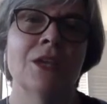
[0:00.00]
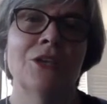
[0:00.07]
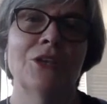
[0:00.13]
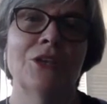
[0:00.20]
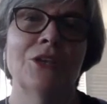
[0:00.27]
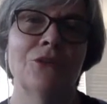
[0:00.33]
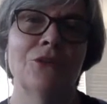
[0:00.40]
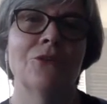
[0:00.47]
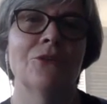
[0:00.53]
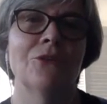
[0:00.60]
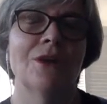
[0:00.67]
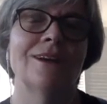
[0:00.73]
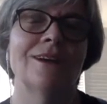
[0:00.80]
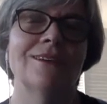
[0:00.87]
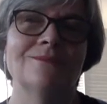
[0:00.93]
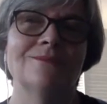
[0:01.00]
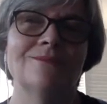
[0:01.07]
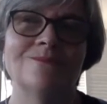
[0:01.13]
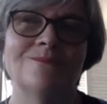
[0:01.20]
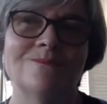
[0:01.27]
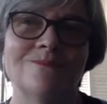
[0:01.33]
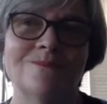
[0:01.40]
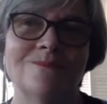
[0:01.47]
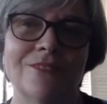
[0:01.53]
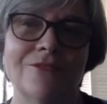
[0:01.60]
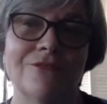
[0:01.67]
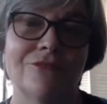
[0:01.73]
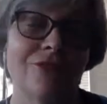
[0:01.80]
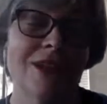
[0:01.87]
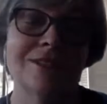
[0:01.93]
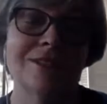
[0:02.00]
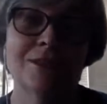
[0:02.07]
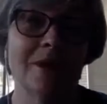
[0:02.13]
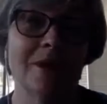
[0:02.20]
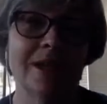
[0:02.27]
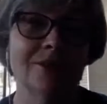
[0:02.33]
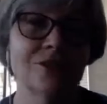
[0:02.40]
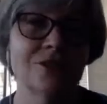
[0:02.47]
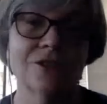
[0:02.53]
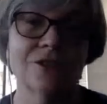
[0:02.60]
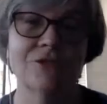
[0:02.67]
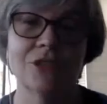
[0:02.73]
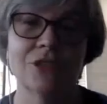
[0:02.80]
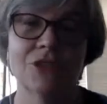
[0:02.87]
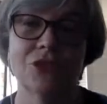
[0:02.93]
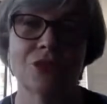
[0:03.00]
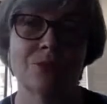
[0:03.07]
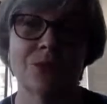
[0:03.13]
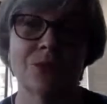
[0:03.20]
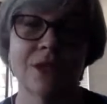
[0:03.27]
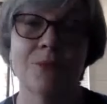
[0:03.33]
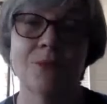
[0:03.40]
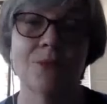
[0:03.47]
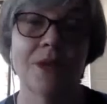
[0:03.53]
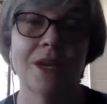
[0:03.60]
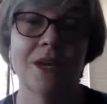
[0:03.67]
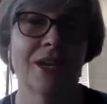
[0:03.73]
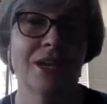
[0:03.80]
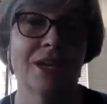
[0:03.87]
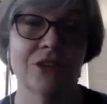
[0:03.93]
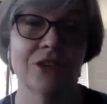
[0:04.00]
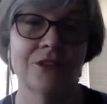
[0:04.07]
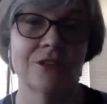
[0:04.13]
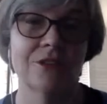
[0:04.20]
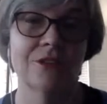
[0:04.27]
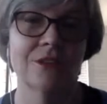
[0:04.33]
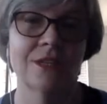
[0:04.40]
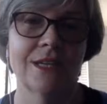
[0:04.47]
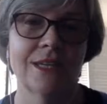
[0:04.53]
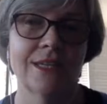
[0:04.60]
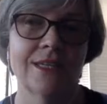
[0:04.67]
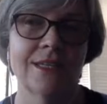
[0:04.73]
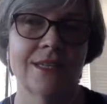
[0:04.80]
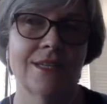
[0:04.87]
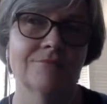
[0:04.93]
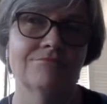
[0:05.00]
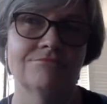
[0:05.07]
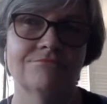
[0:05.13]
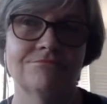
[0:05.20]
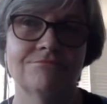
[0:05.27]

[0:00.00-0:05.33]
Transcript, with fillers: You know, um, friends of mine just really couldn't put up with my anger. And I,